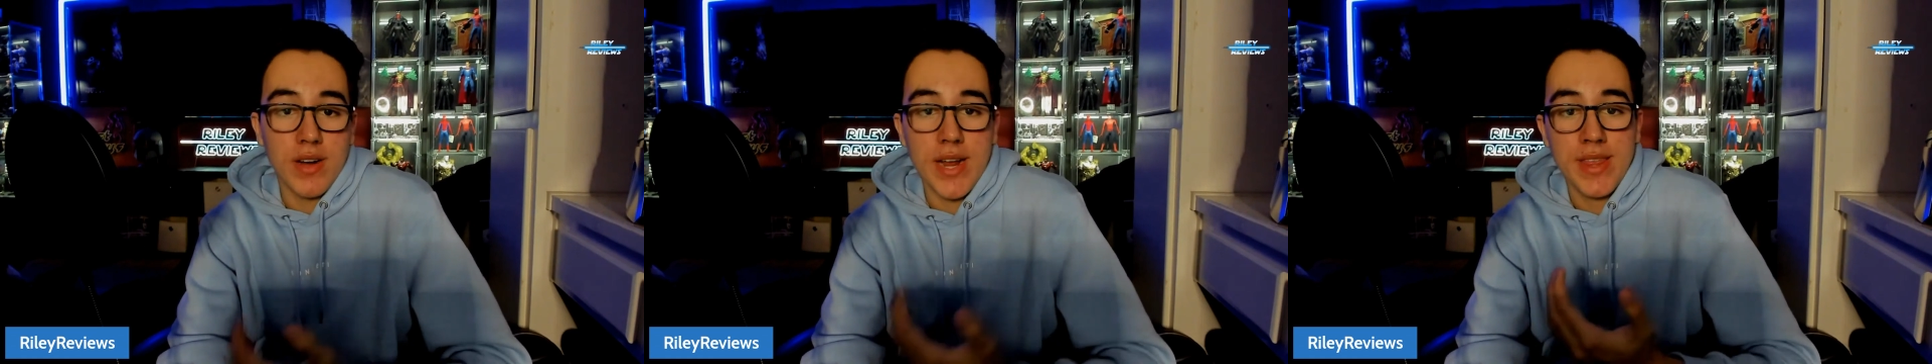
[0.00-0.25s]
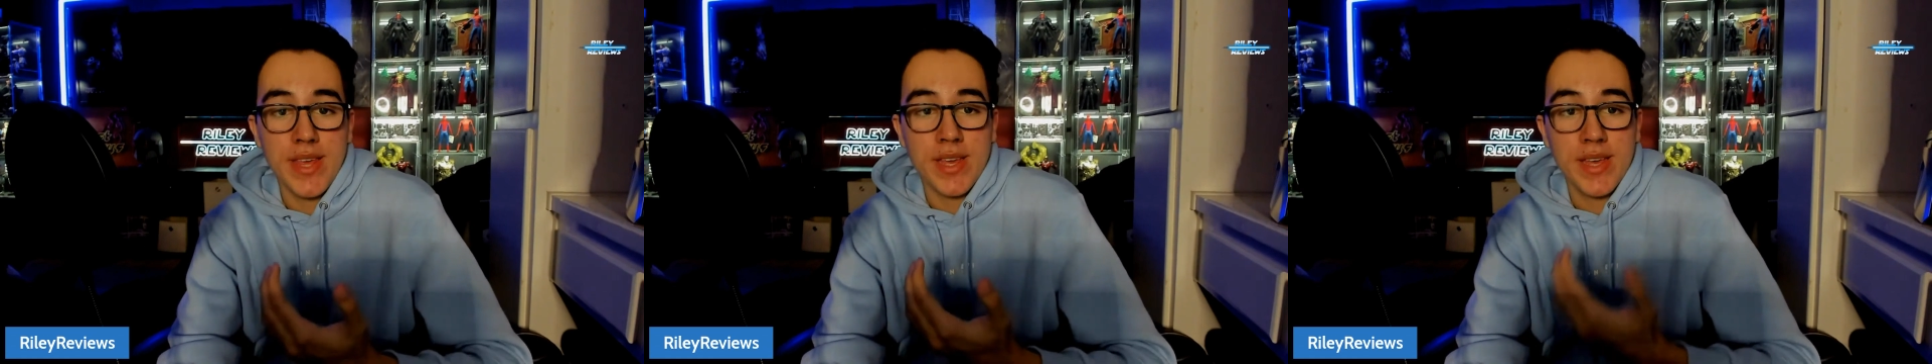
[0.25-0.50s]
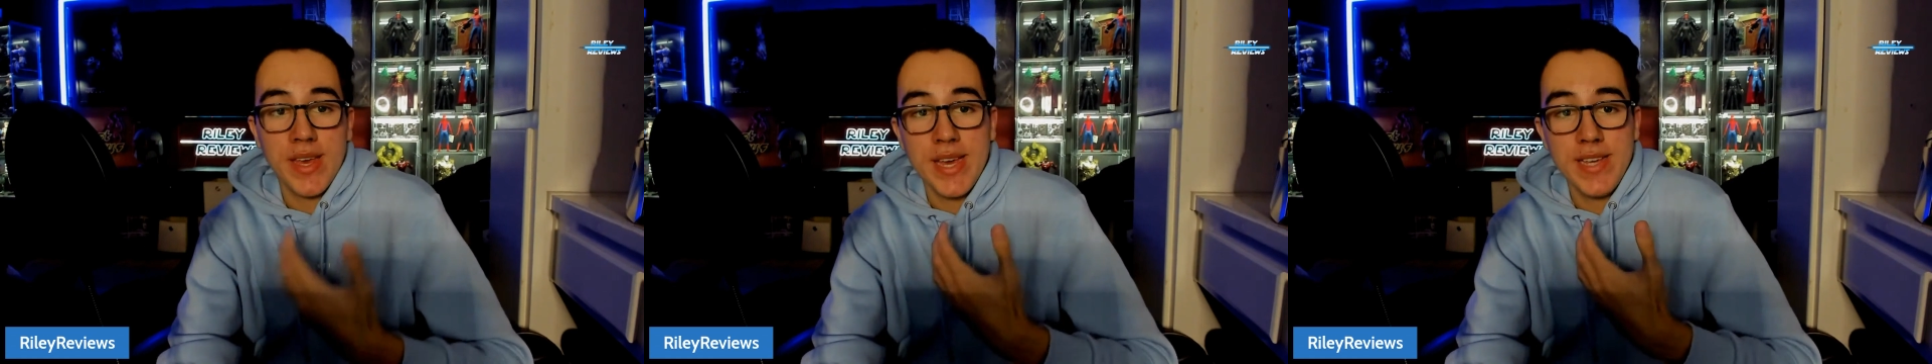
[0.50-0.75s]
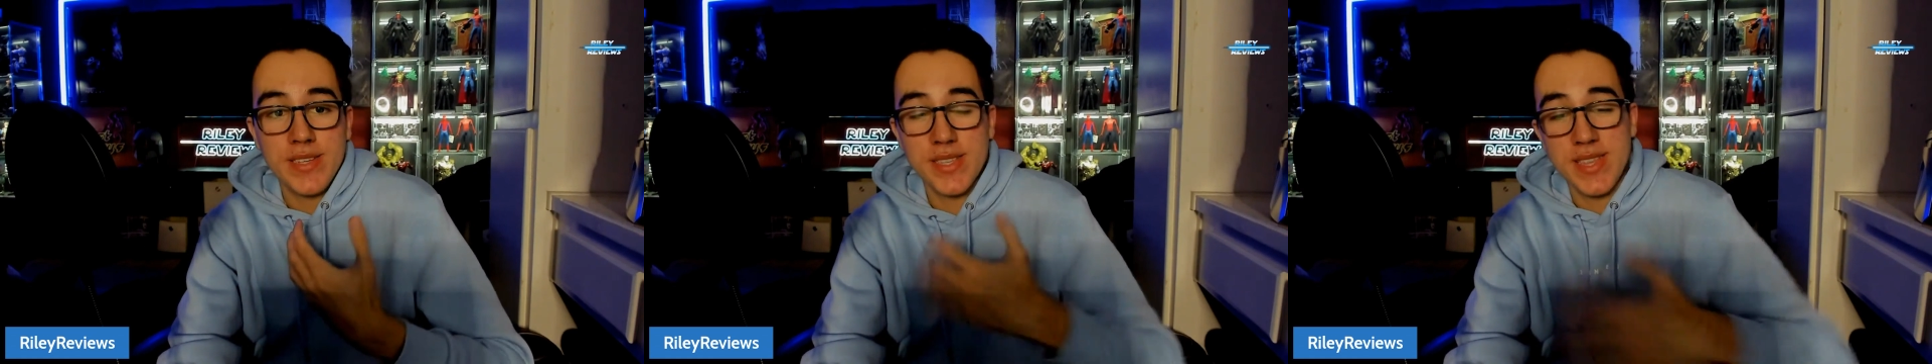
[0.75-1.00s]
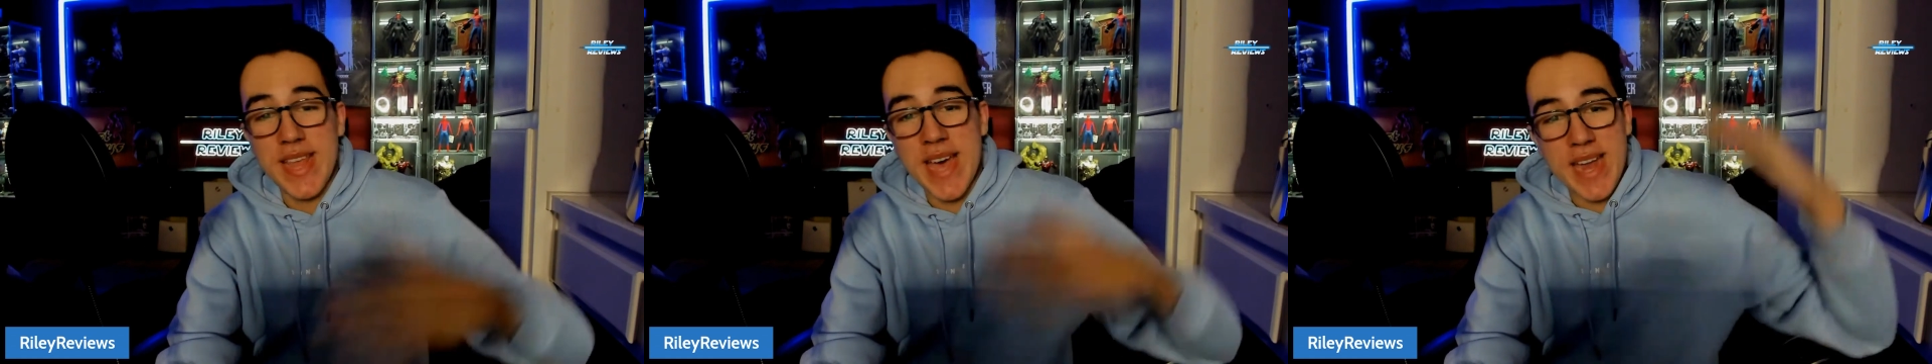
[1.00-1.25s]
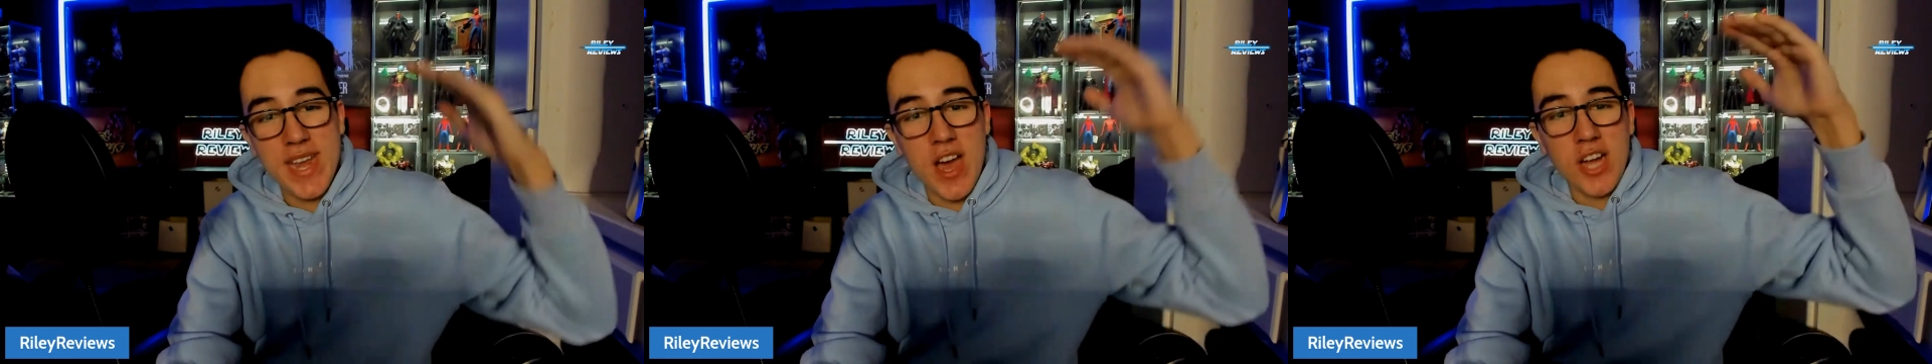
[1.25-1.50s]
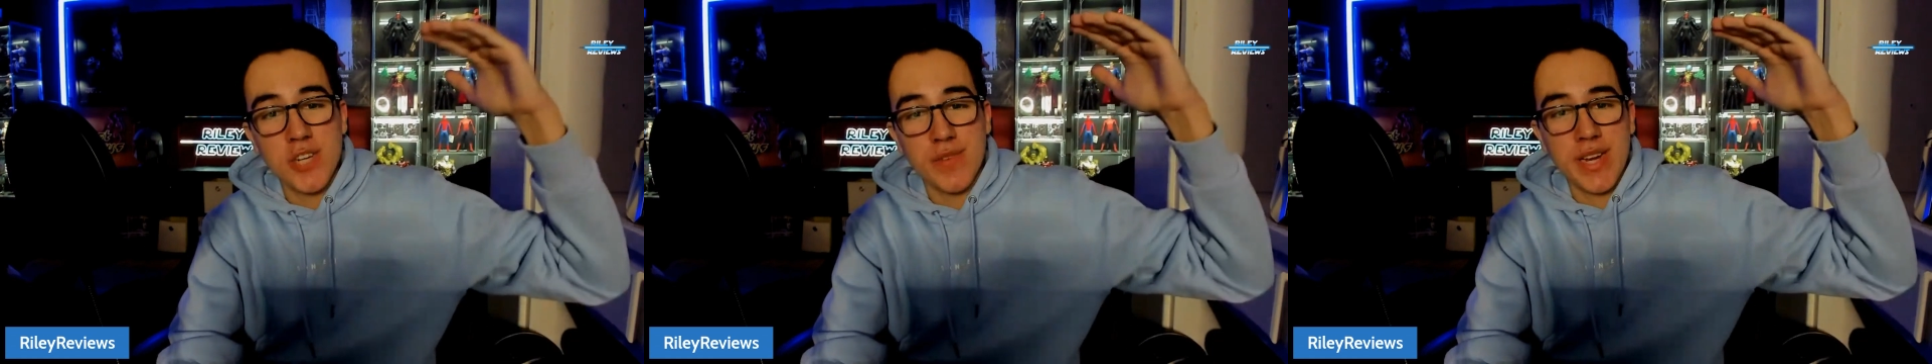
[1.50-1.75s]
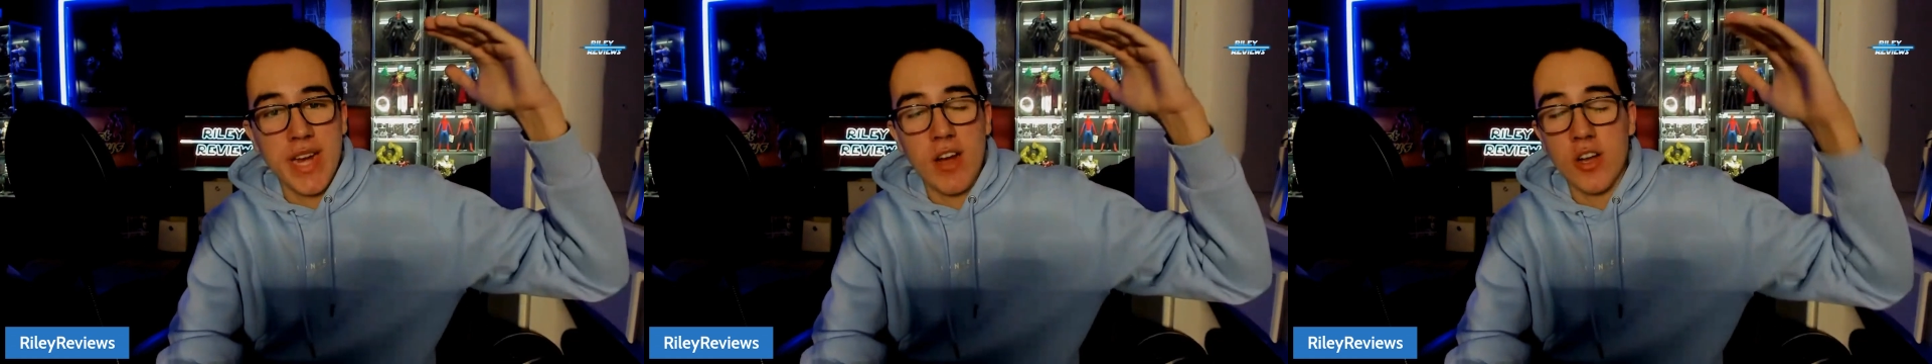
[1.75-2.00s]
and I think he's that notch of
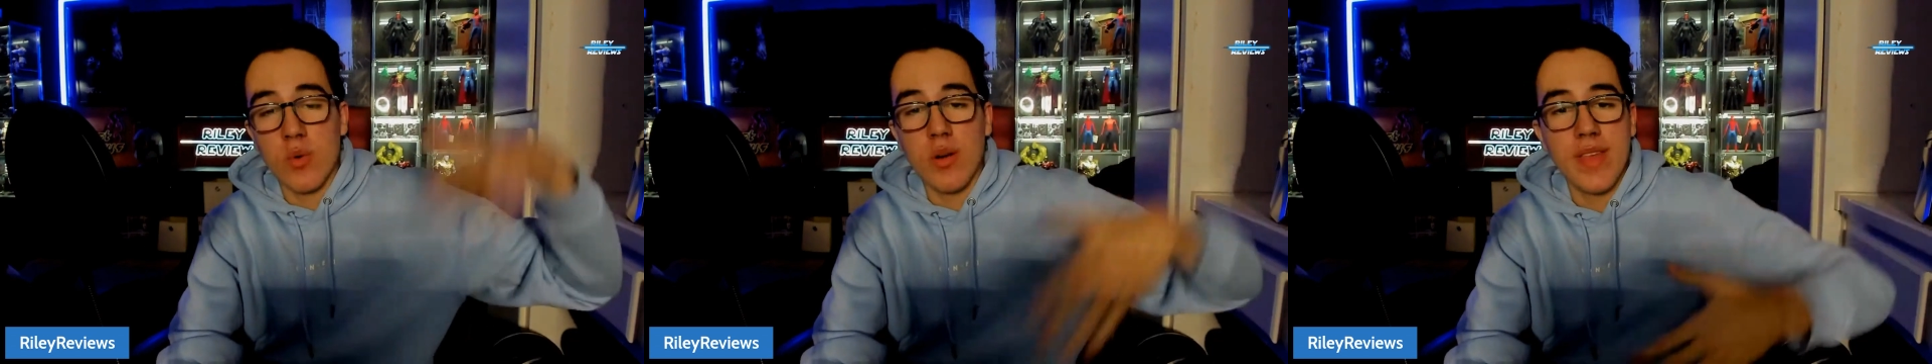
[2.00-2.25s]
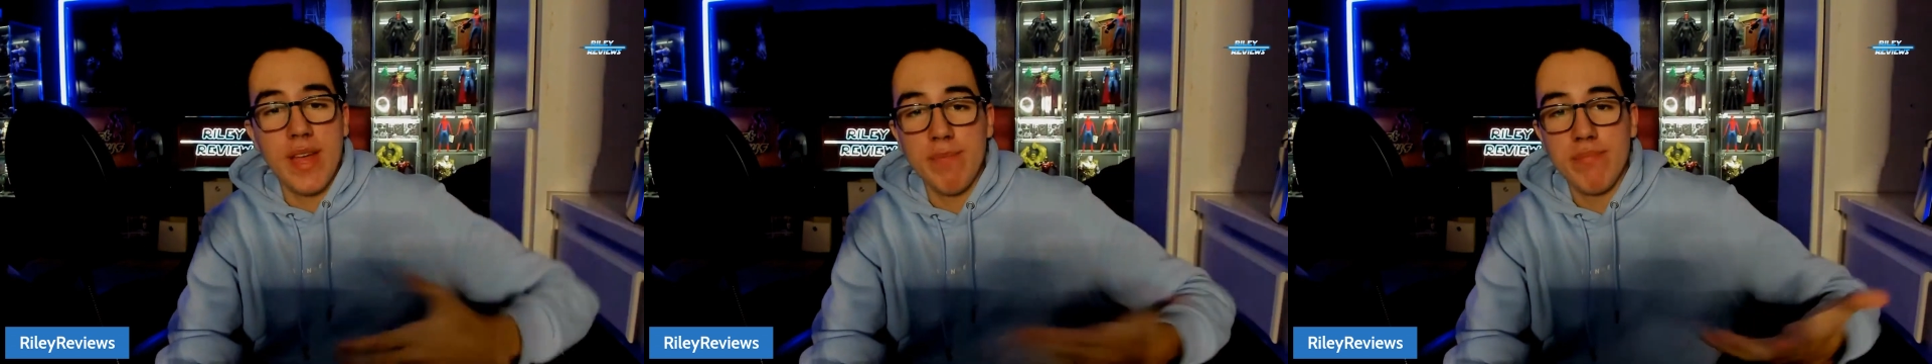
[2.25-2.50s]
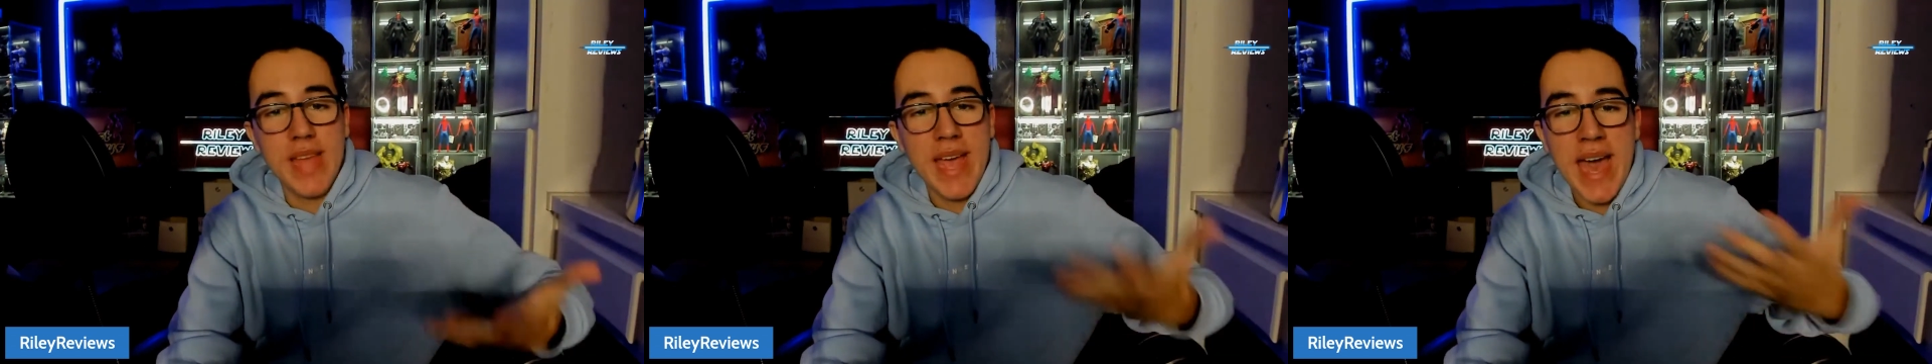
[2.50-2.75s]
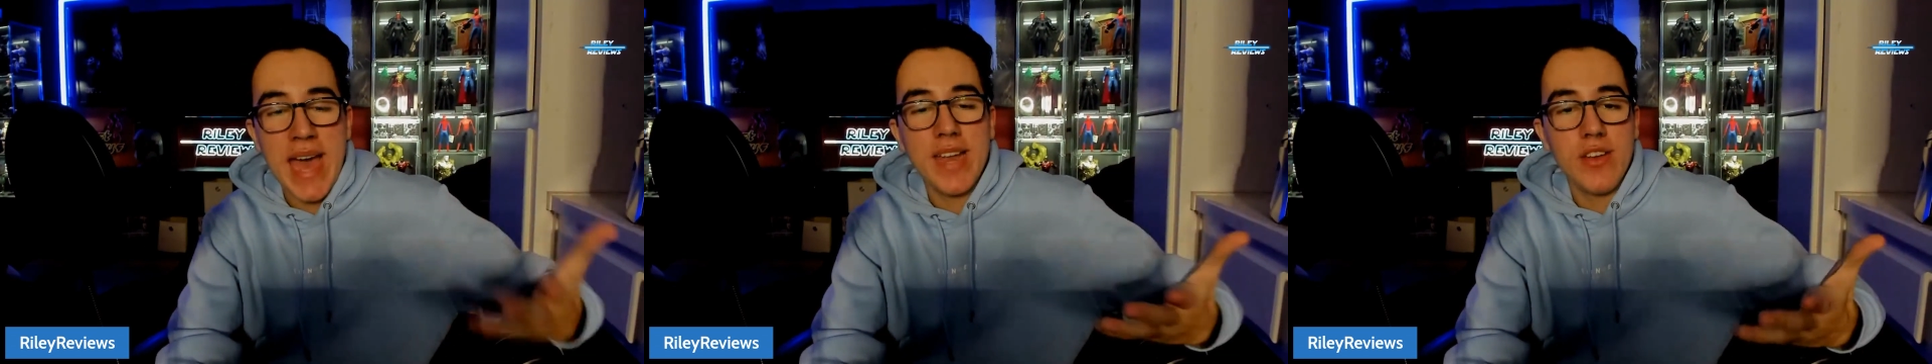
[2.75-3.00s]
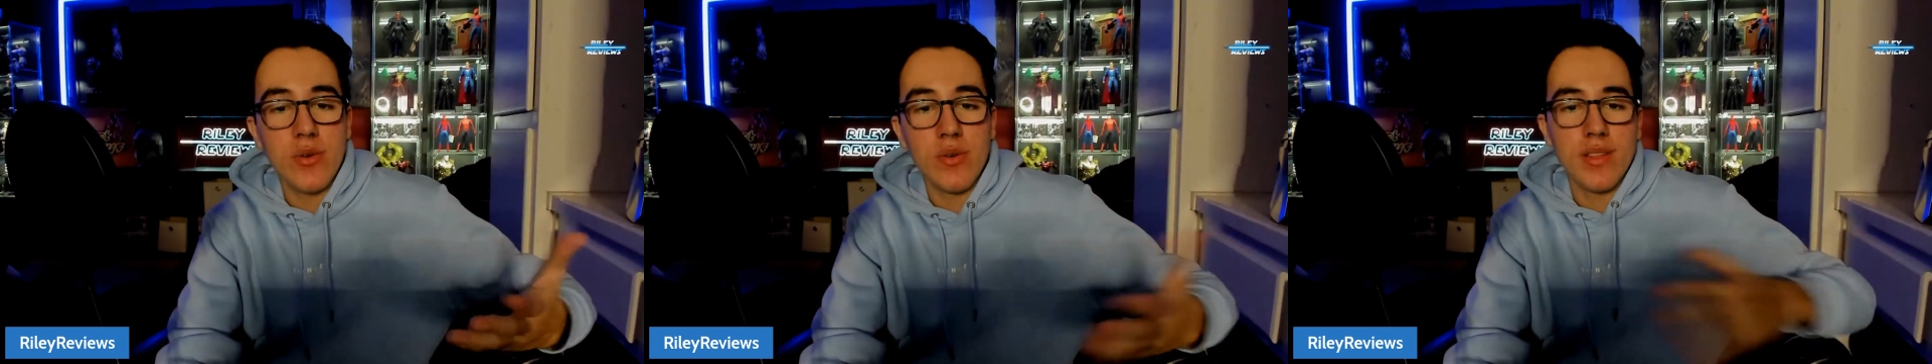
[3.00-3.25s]
a character where they had to do